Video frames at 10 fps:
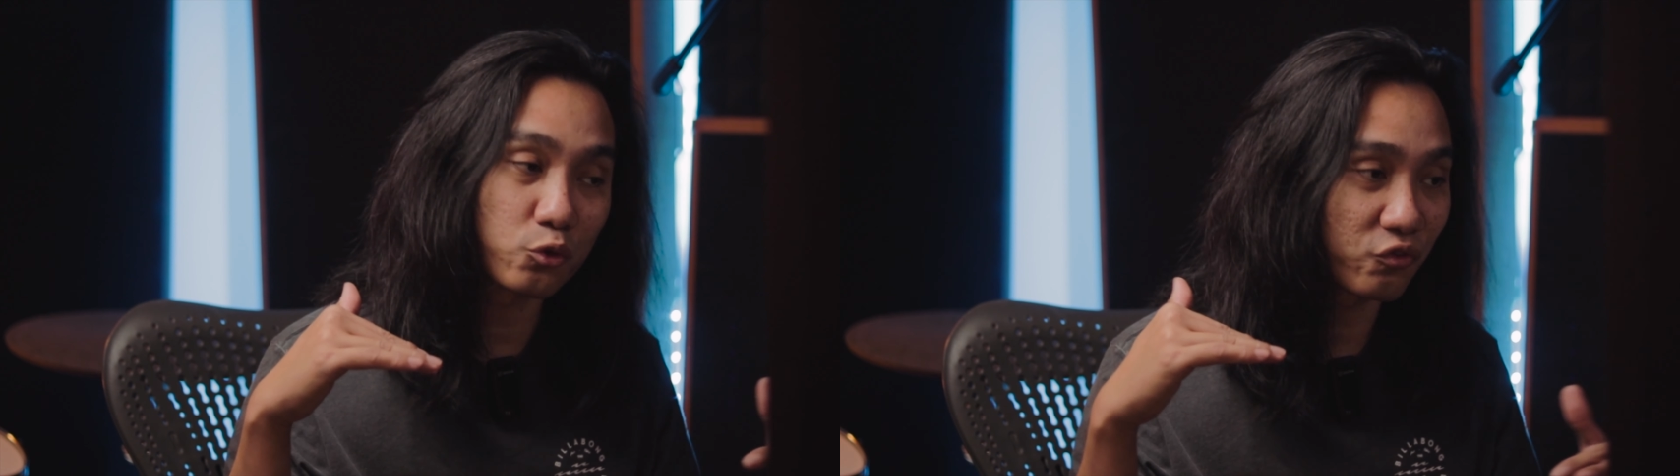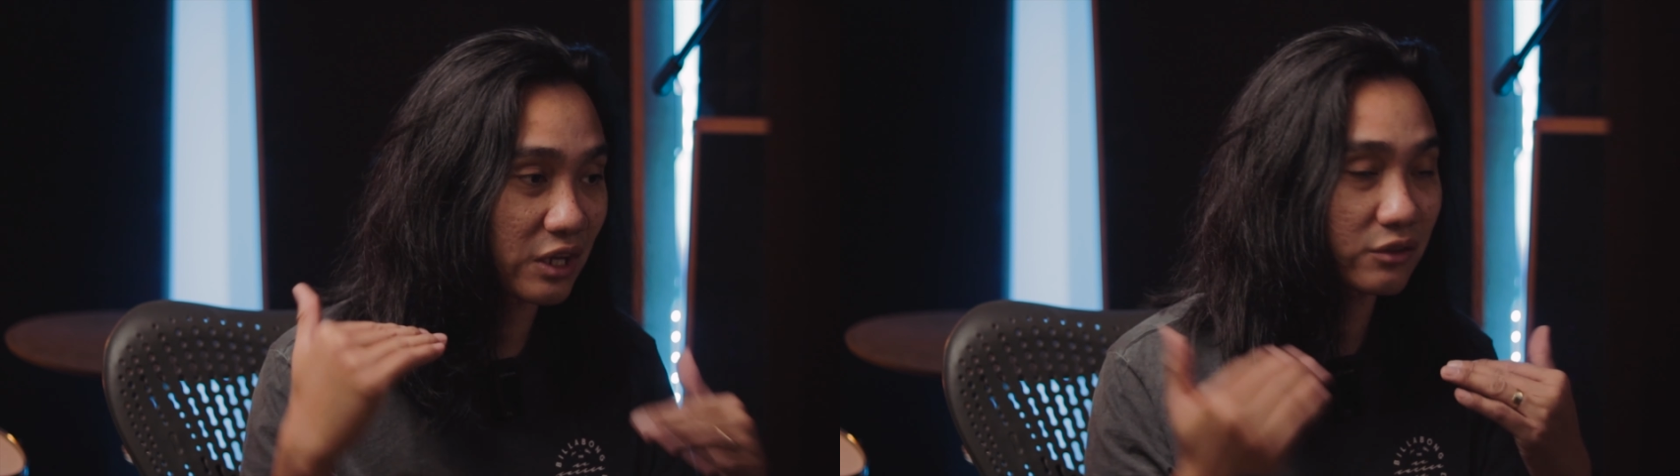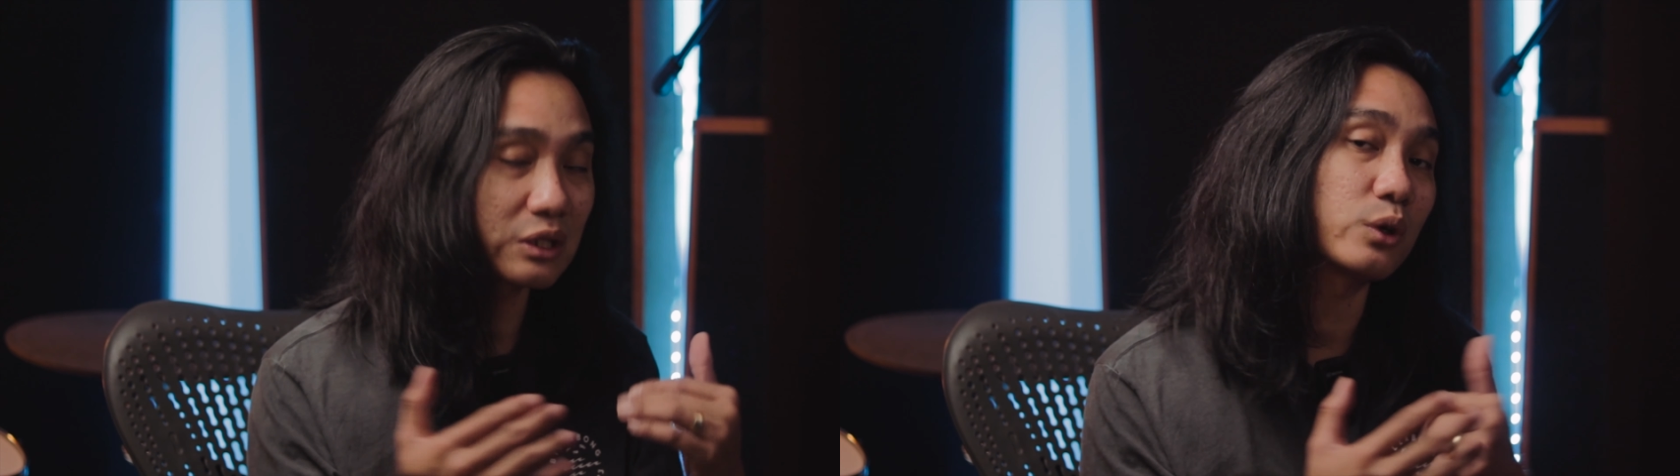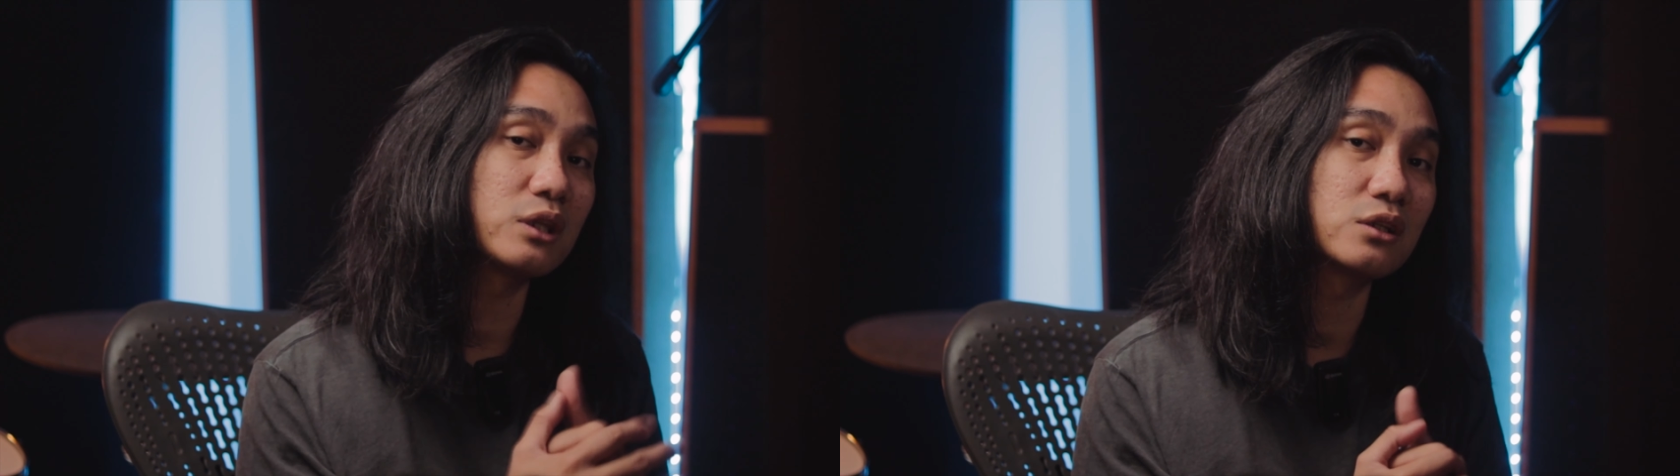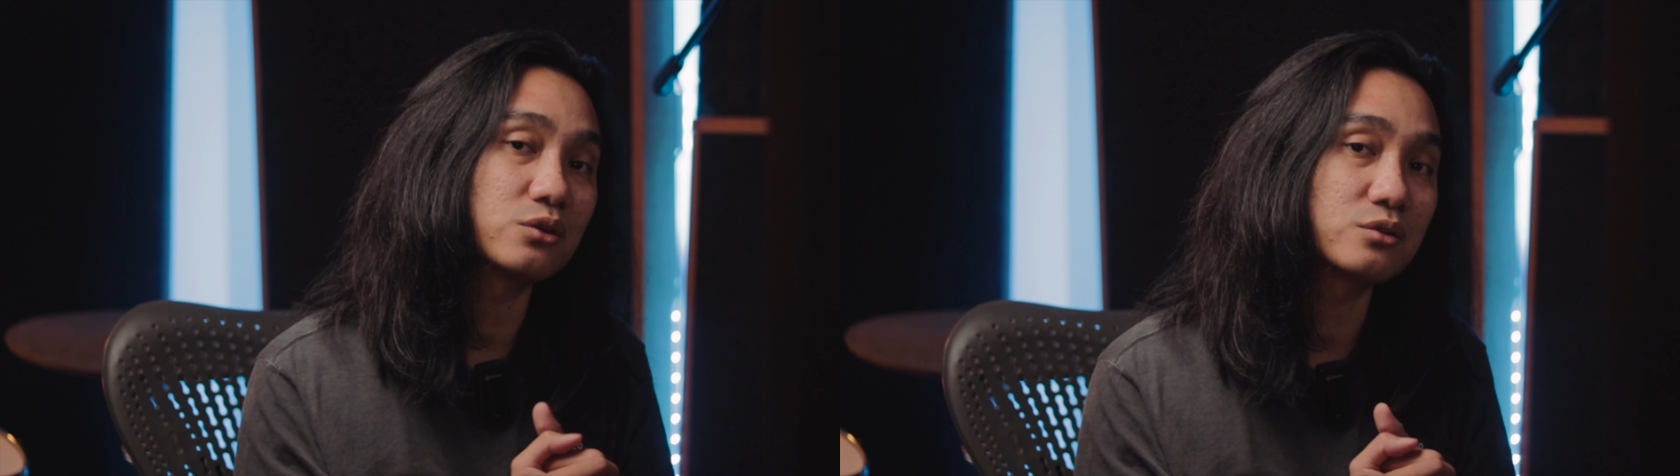very
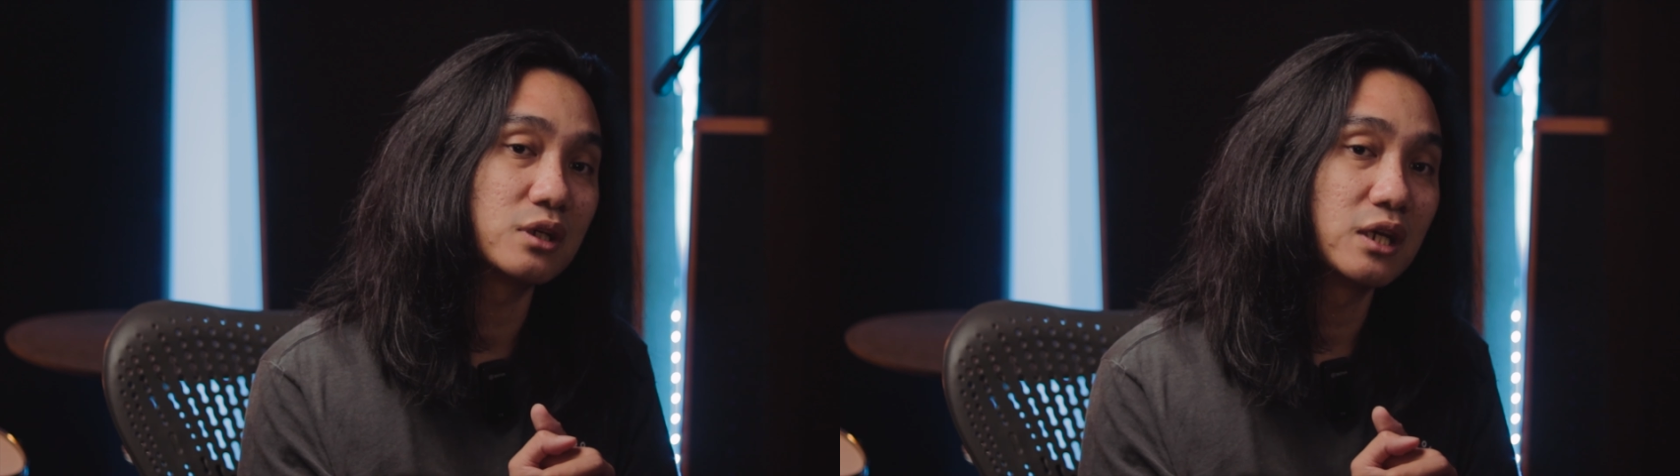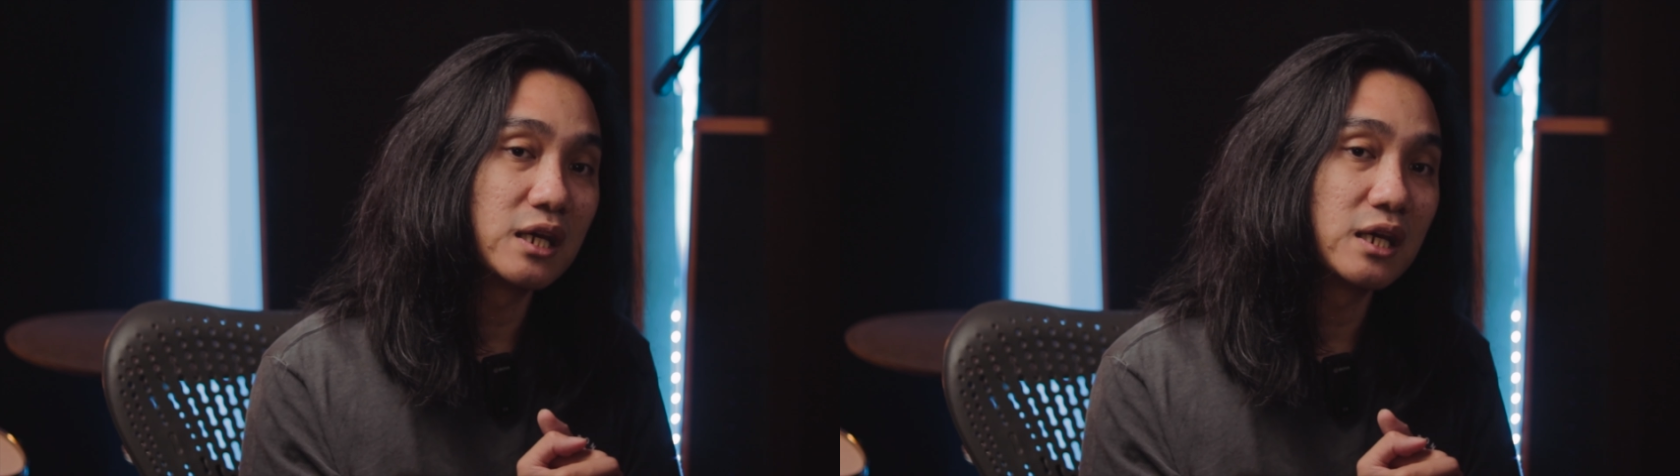well-known